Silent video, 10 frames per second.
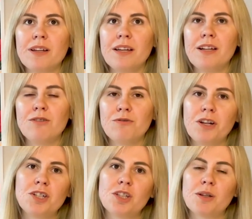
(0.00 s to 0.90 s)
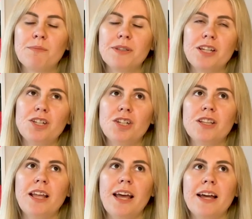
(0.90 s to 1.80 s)
illustration competition
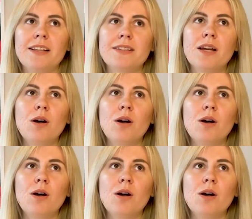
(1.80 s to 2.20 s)
and